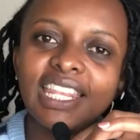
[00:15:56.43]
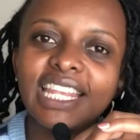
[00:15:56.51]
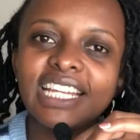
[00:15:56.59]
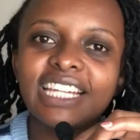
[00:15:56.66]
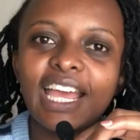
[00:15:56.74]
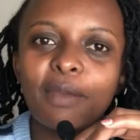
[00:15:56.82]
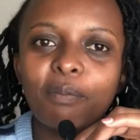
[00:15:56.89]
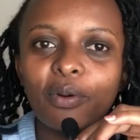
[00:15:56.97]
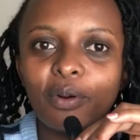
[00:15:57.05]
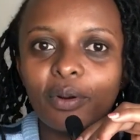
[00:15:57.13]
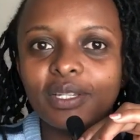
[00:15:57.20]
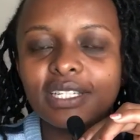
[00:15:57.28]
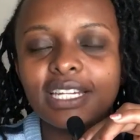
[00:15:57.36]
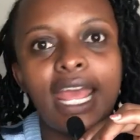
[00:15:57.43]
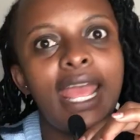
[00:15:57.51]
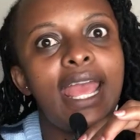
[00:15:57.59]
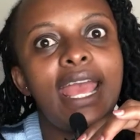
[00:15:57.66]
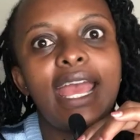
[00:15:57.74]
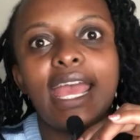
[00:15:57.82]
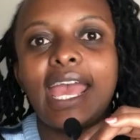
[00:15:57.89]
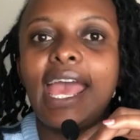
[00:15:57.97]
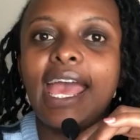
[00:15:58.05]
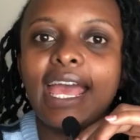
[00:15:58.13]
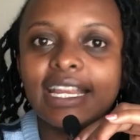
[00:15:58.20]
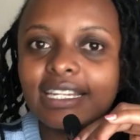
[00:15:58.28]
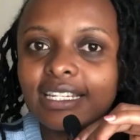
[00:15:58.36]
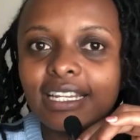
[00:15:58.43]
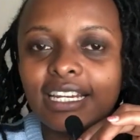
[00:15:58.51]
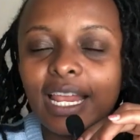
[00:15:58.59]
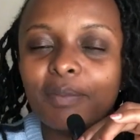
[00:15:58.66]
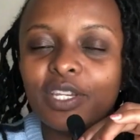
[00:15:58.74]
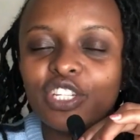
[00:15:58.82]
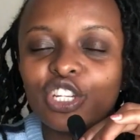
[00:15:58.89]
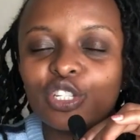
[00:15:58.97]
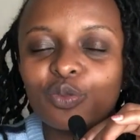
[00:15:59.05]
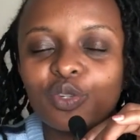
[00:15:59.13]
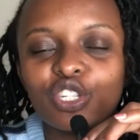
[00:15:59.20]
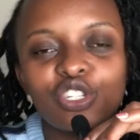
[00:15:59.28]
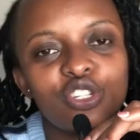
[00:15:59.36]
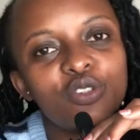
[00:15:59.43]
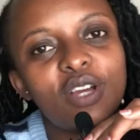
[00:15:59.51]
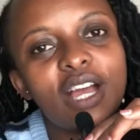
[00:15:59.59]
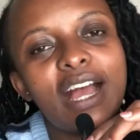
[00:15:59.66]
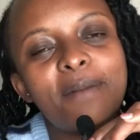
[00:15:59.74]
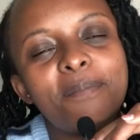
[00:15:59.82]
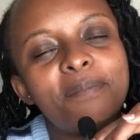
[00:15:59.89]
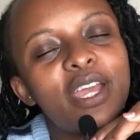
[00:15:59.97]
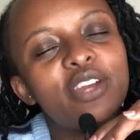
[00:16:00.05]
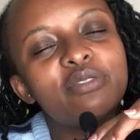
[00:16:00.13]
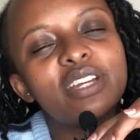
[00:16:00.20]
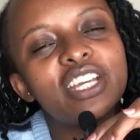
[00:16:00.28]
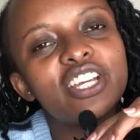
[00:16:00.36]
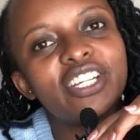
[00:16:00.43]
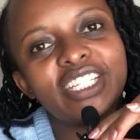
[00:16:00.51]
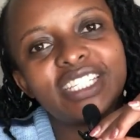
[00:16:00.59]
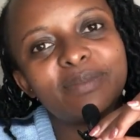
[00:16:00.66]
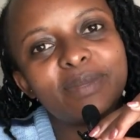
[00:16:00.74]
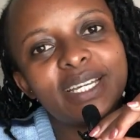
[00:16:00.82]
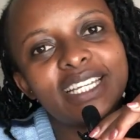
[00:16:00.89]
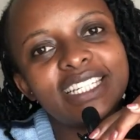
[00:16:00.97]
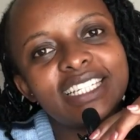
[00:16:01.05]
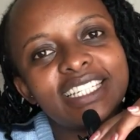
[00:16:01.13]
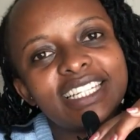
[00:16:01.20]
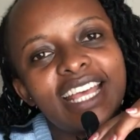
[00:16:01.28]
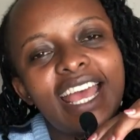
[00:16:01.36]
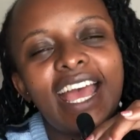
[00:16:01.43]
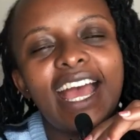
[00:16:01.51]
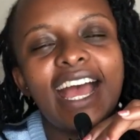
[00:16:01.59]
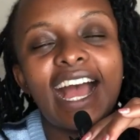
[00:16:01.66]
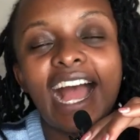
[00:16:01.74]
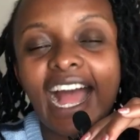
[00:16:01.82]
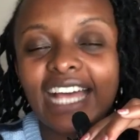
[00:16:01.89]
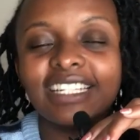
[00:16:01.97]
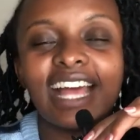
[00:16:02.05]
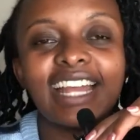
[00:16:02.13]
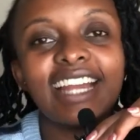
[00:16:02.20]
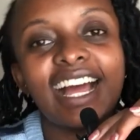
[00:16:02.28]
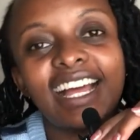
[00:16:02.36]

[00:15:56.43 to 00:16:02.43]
that I post. And let me just wish you a Merry Christmas, an